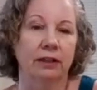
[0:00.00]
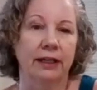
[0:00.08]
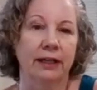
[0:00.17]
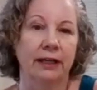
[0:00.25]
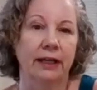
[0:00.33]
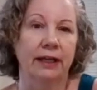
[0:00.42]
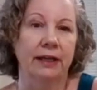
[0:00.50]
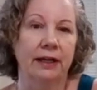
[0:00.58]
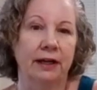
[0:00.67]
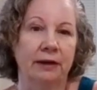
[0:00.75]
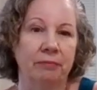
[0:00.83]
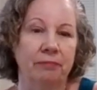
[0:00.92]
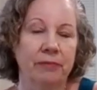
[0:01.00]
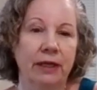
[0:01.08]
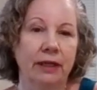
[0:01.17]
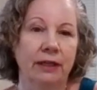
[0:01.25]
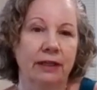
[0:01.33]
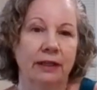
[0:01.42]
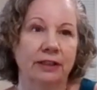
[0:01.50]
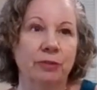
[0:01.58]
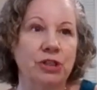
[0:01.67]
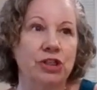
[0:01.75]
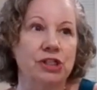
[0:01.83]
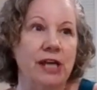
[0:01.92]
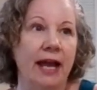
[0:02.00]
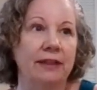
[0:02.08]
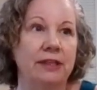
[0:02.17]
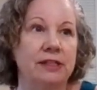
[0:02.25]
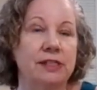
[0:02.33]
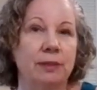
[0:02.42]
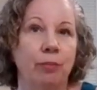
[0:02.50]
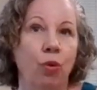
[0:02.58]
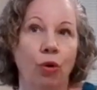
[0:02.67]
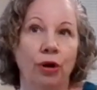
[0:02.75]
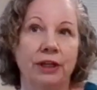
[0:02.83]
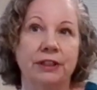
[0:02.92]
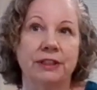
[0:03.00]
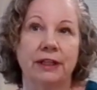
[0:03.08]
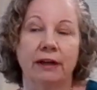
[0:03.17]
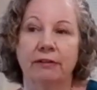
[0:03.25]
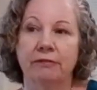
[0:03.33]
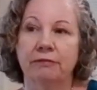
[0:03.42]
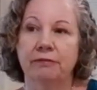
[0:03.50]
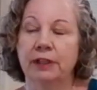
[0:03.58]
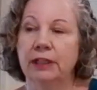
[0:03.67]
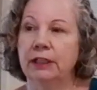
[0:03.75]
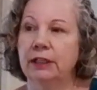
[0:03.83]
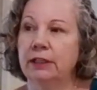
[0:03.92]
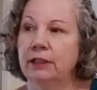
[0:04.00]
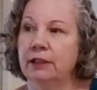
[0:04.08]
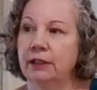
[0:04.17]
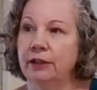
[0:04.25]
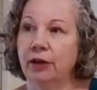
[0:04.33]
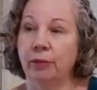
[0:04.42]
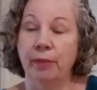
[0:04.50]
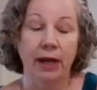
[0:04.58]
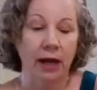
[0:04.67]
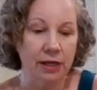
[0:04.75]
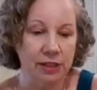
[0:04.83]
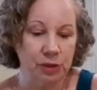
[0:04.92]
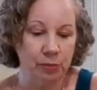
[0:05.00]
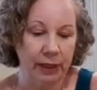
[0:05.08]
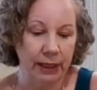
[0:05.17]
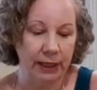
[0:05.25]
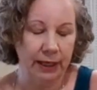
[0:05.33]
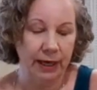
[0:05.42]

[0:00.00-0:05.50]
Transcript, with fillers: And, and um, as much as I had the support of, you know, my husband,